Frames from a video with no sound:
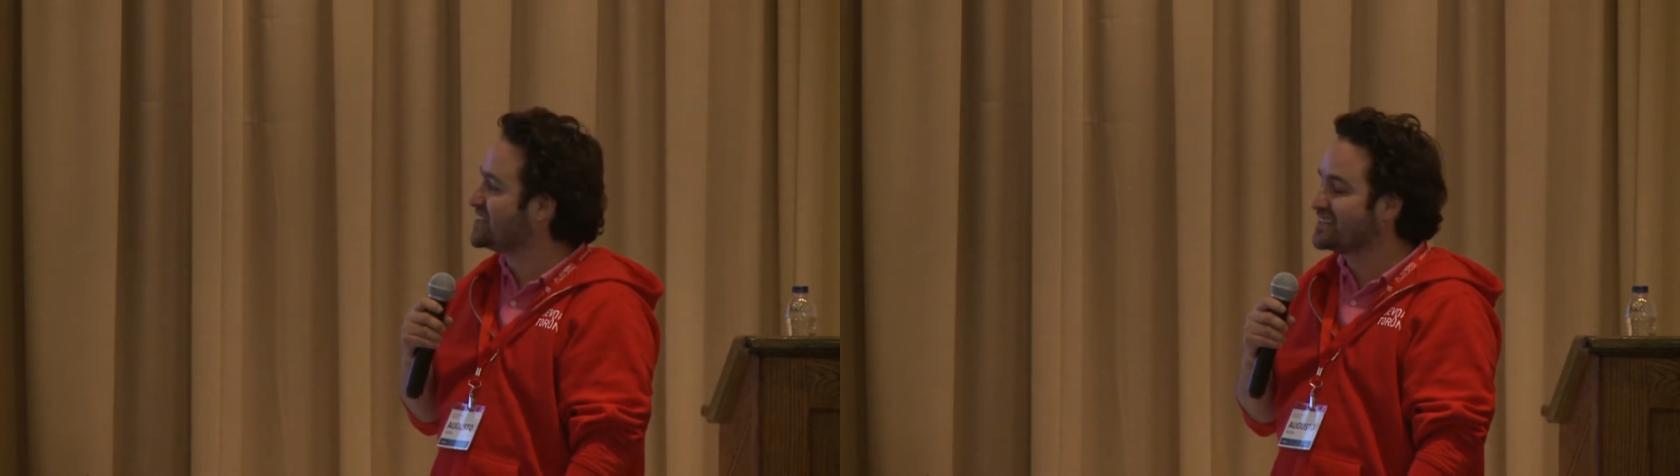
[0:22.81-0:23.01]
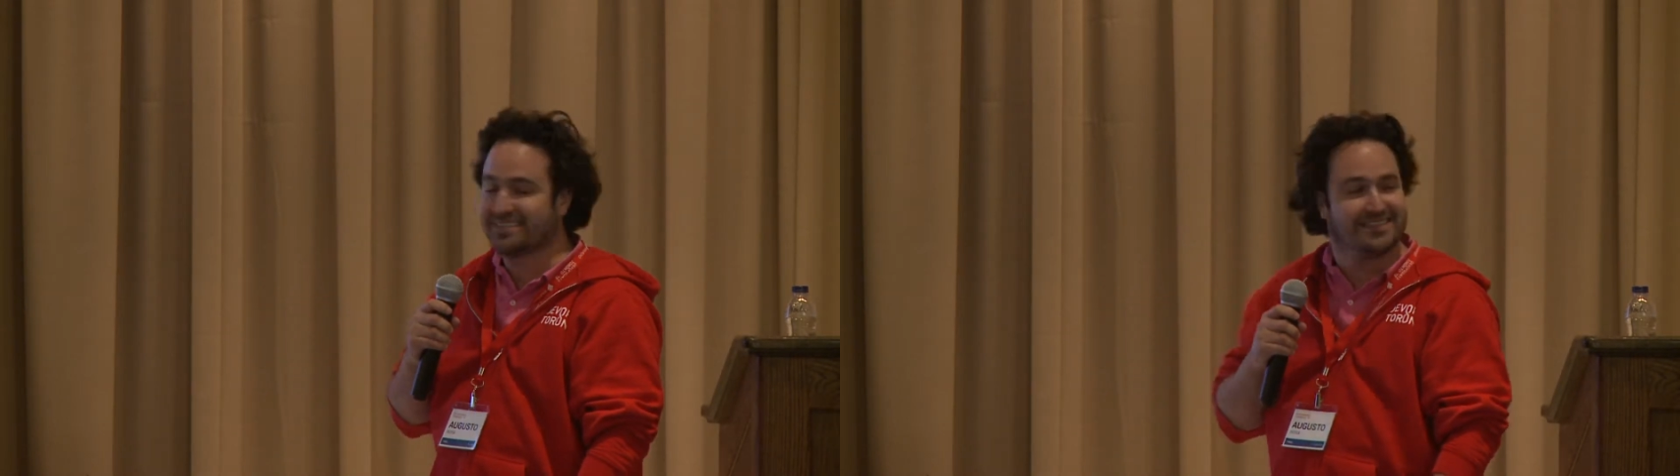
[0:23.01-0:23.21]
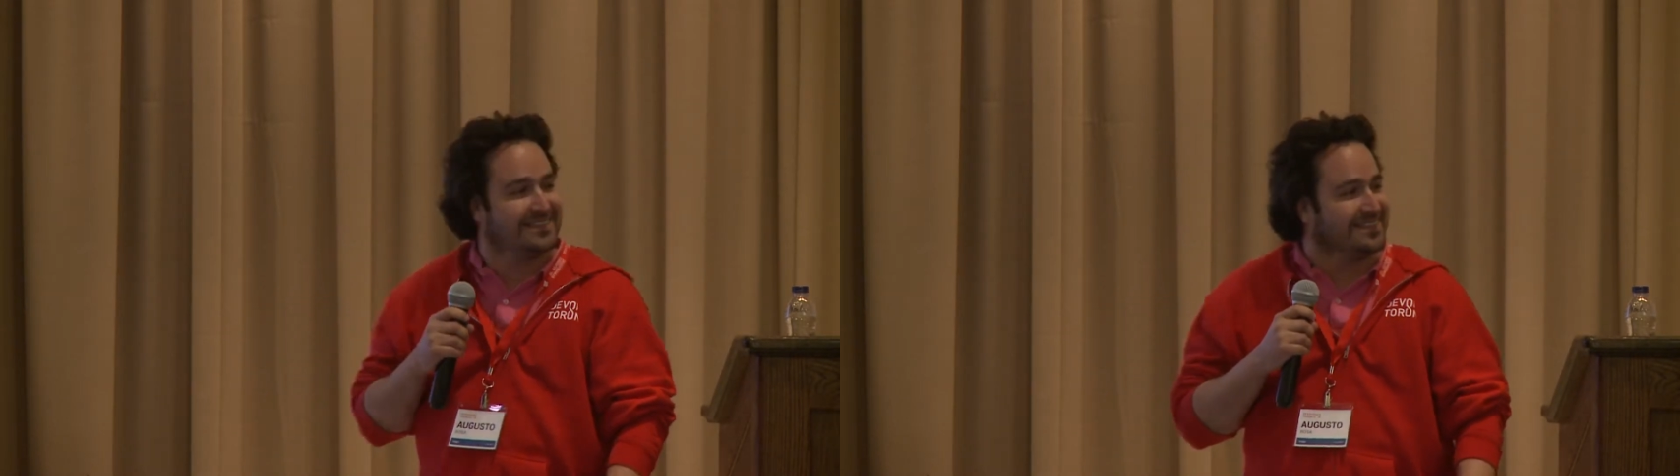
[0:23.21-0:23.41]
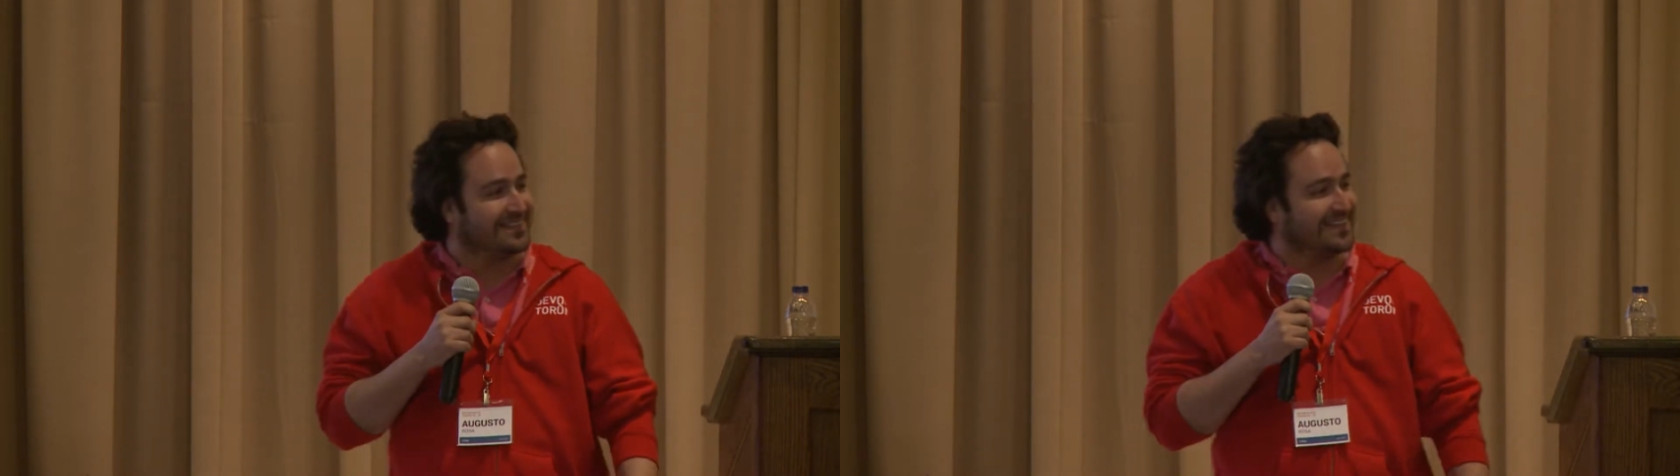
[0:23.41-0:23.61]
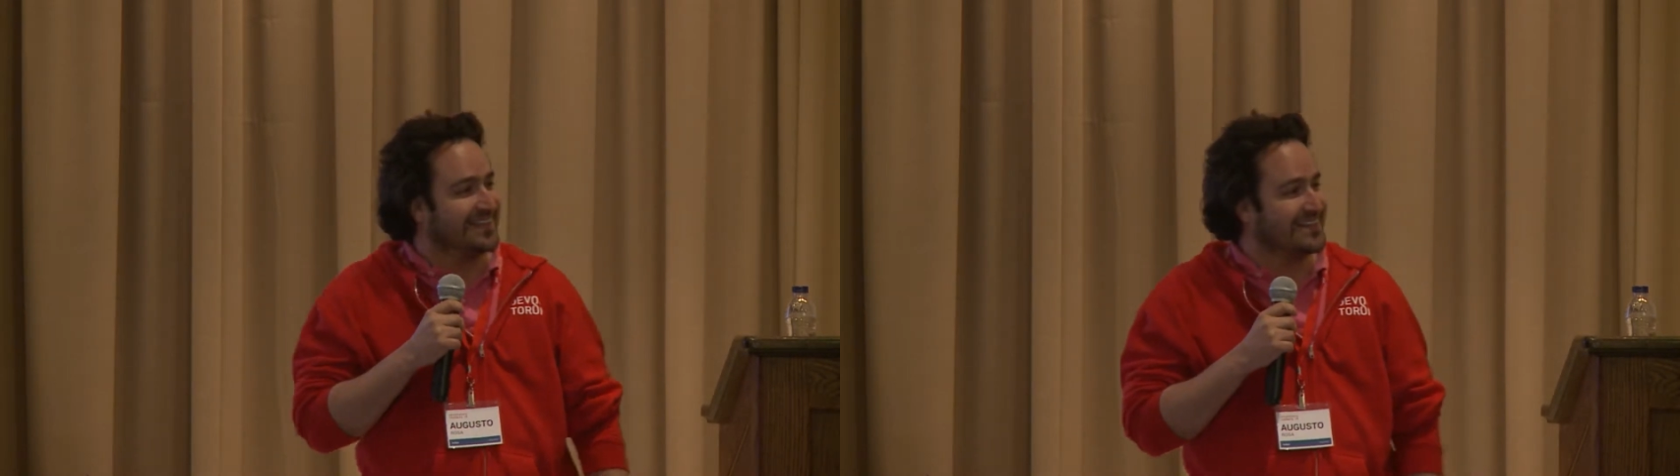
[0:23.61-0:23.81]
thing
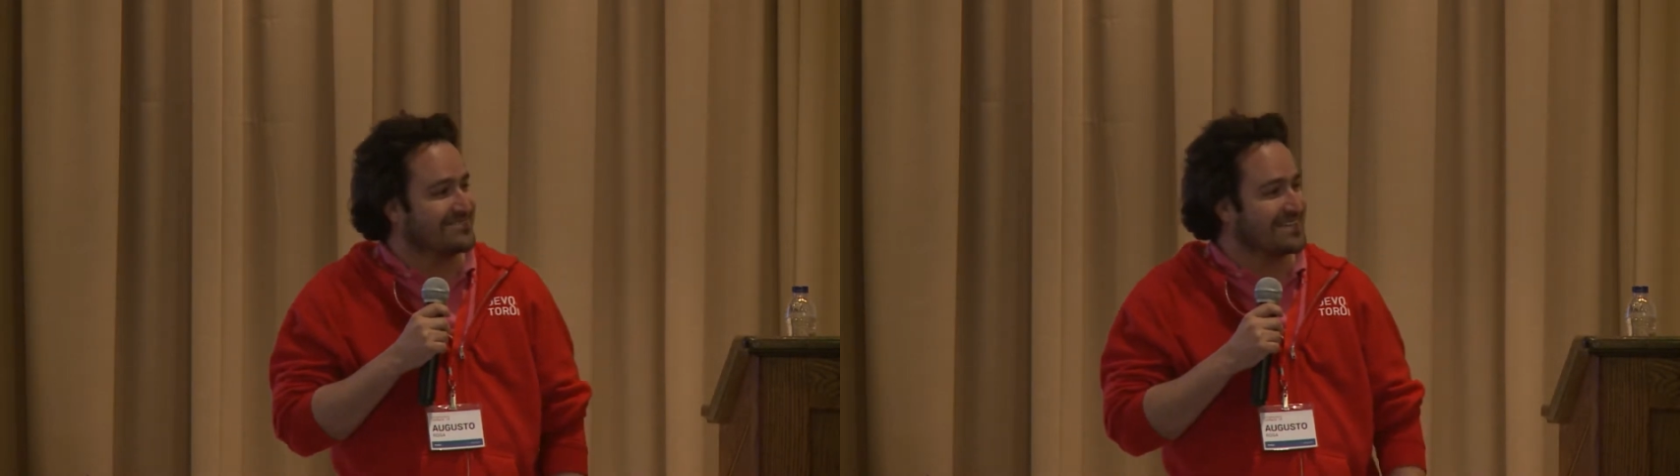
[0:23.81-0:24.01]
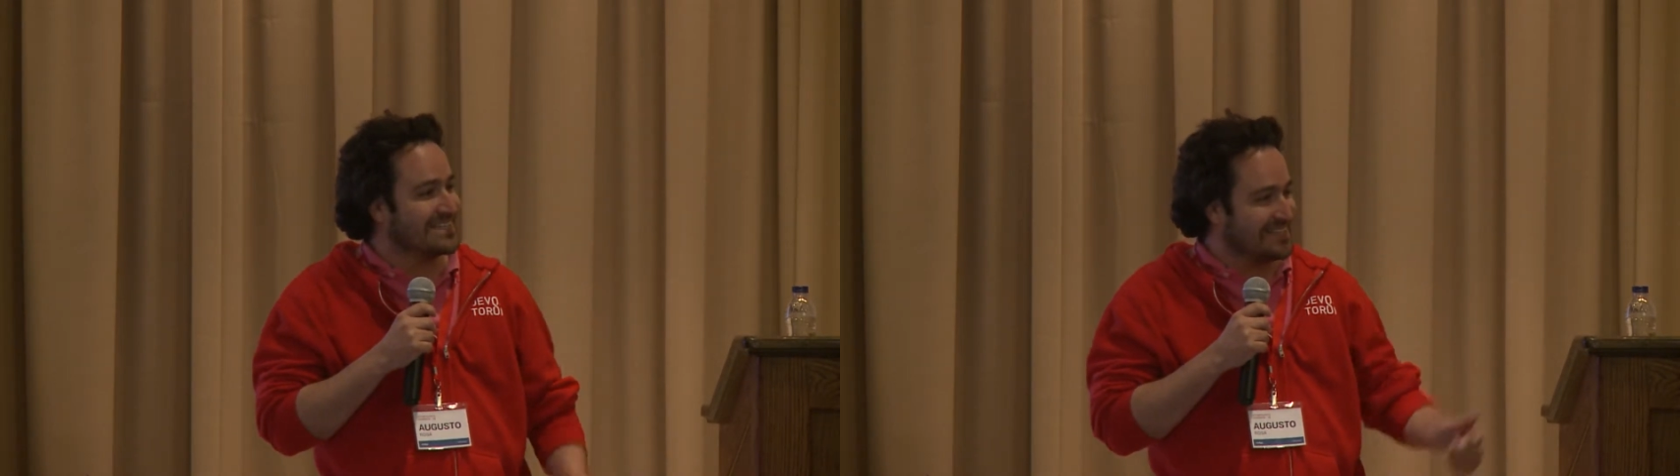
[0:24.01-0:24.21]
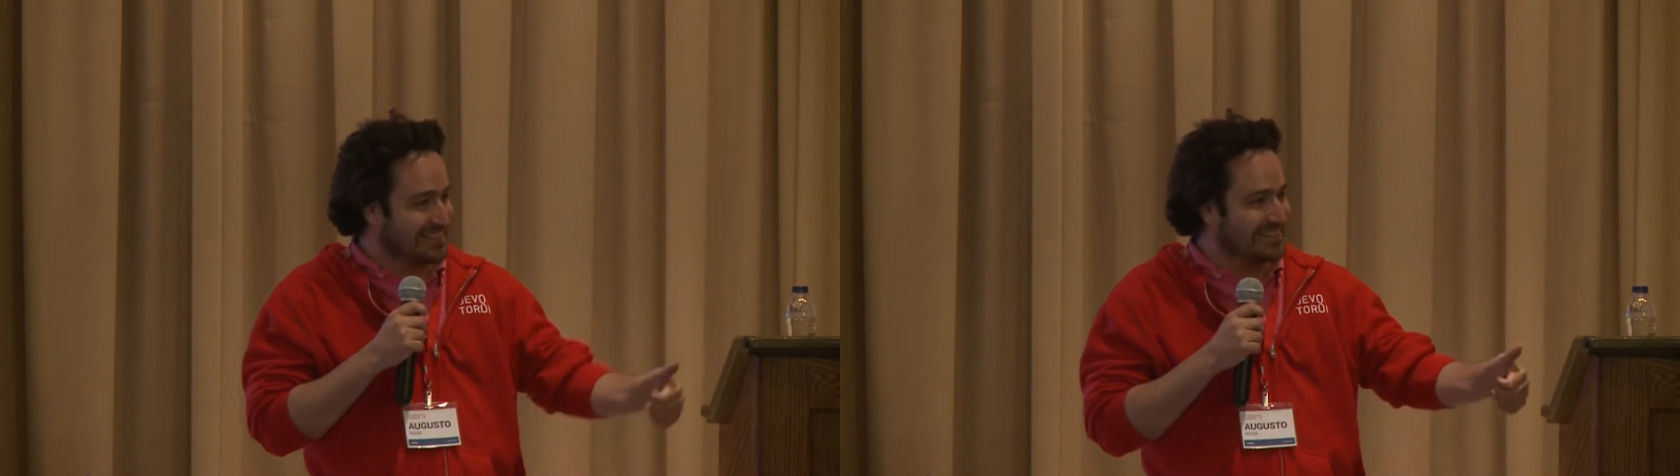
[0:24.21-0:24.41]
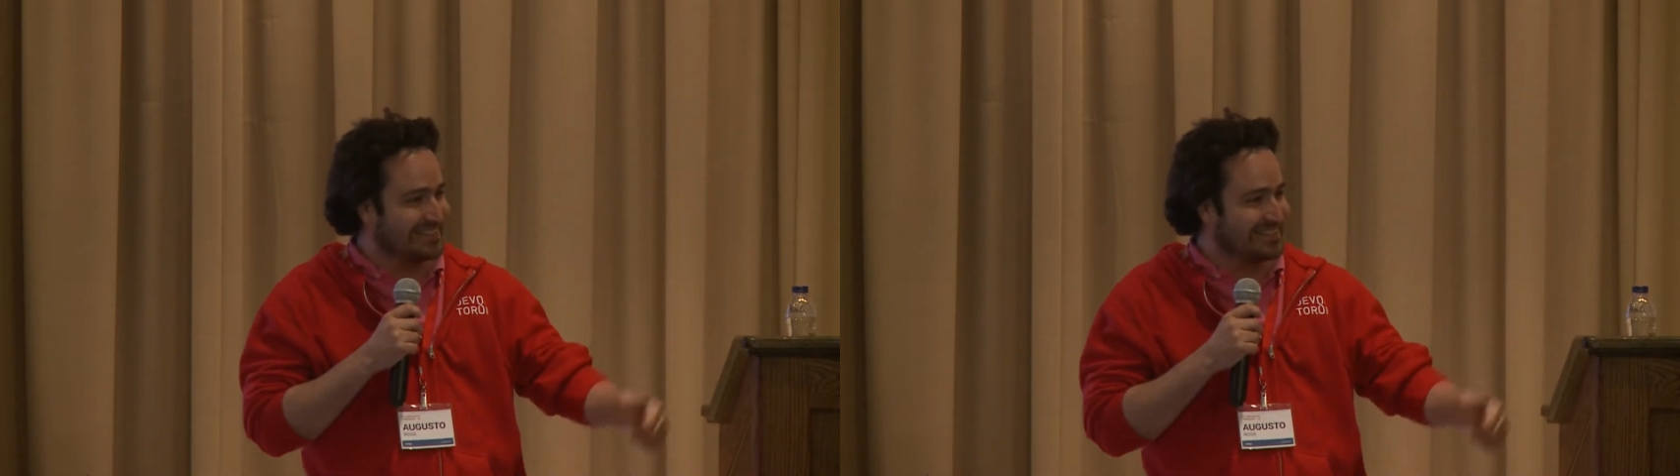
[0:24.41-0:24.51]
right.